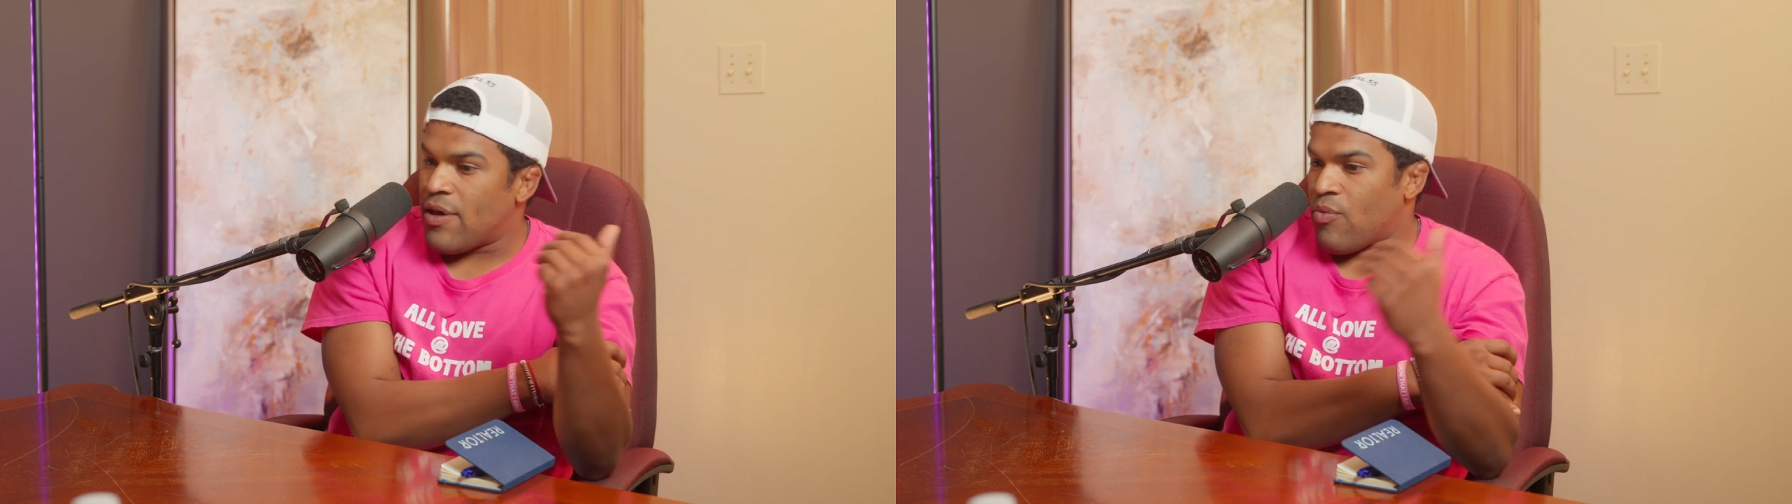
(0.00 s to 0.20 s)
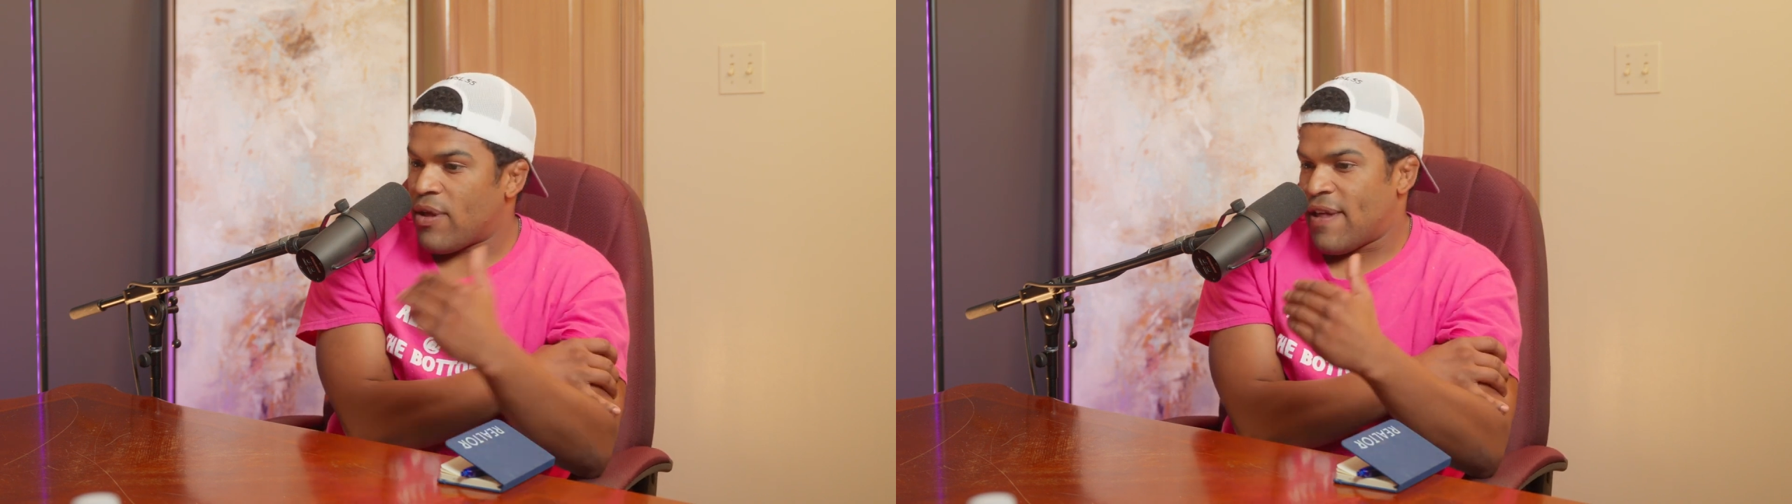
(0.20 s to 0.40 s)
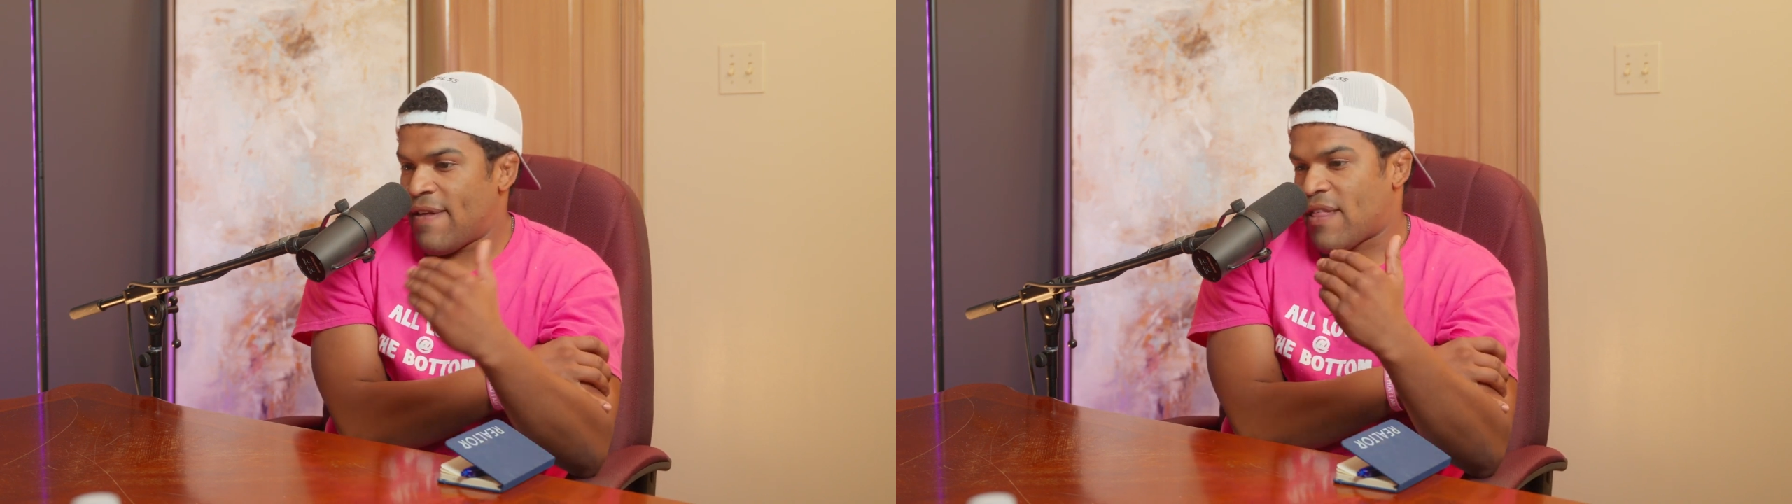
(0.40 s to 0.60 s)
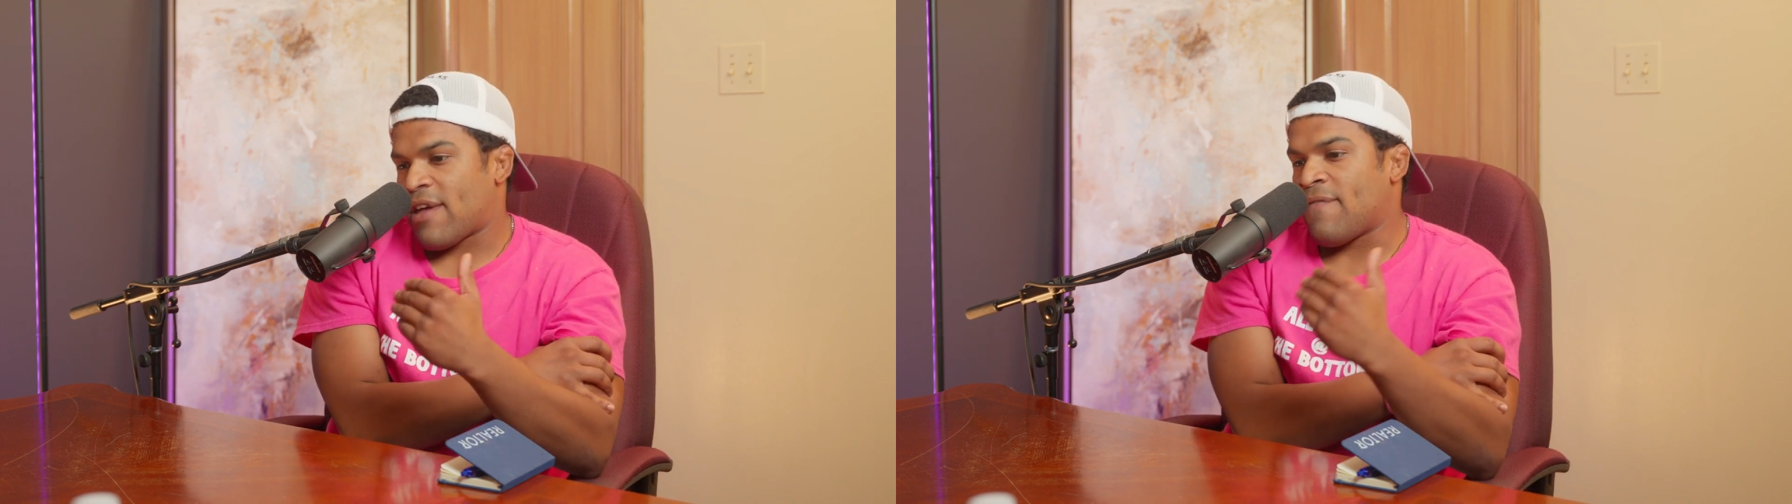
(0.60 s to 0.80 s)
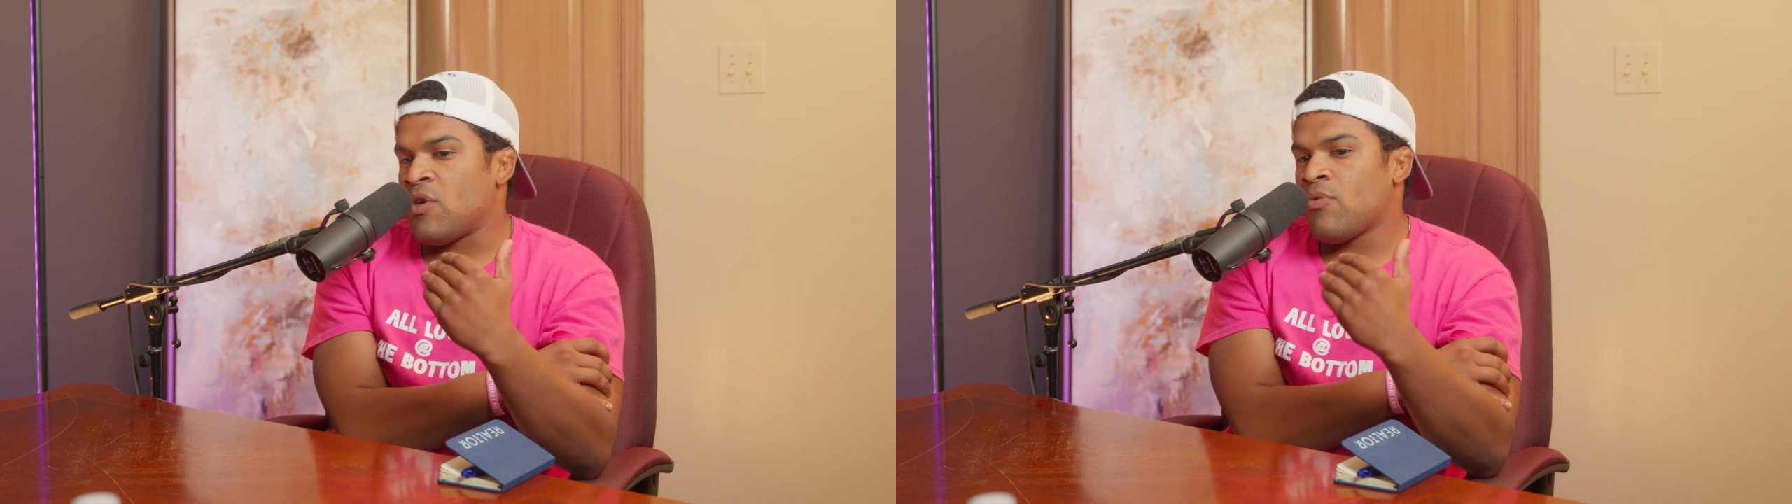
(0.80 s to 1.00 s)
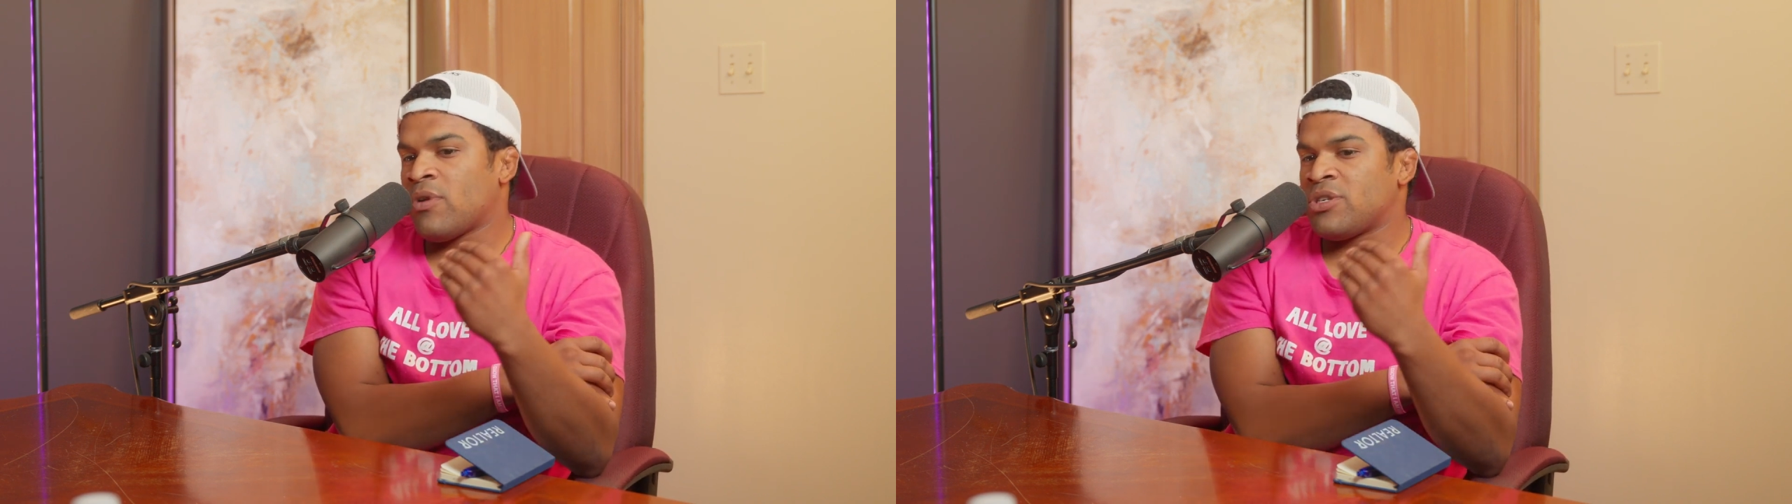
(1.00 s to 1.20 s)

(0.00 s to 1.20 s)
with like, if you were to